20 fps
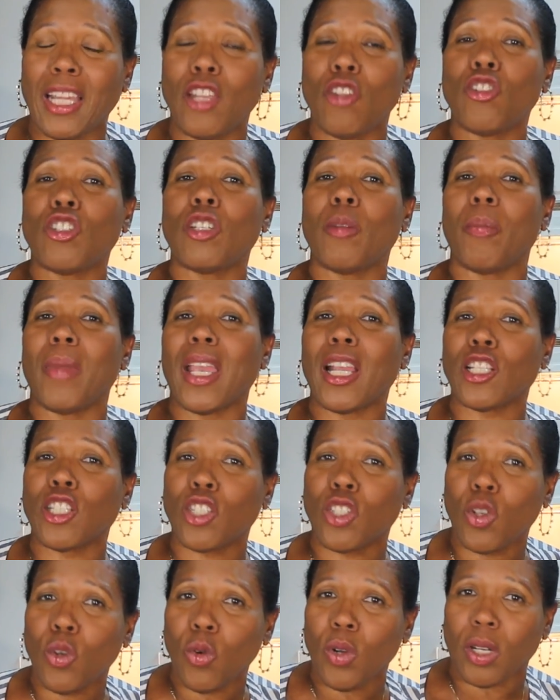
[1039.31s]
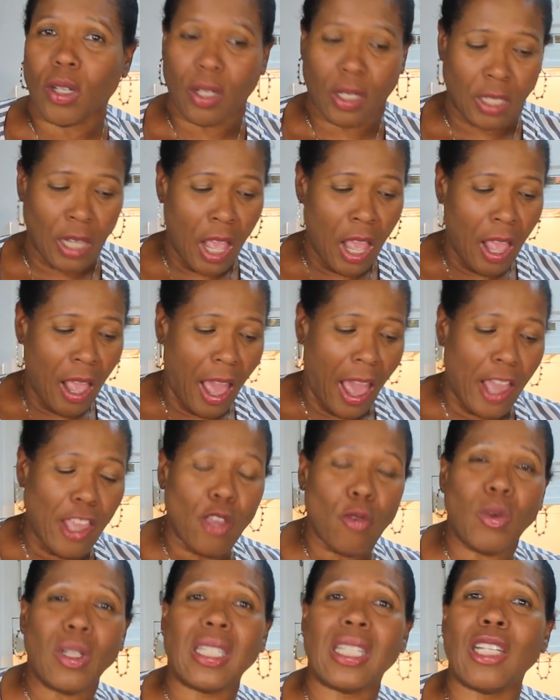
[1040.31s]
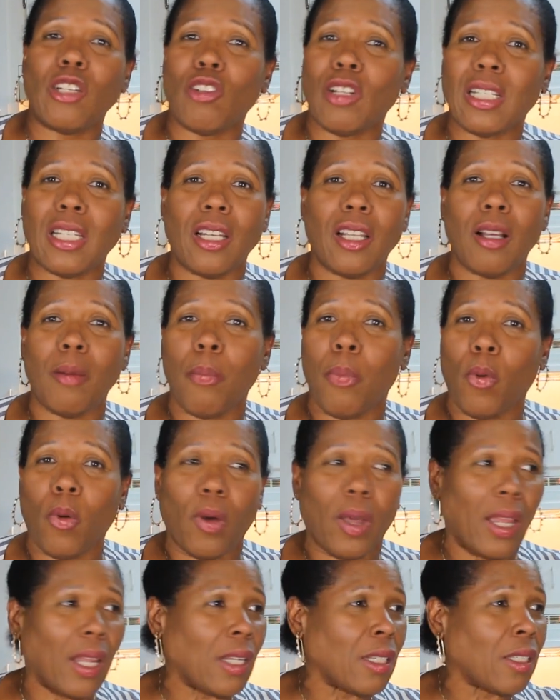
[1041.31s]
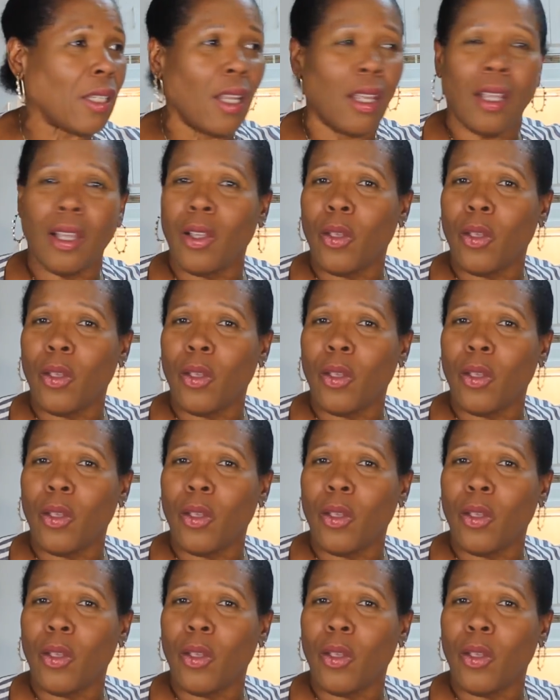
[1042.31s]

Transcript: They used to make scooters, and you would see those little boys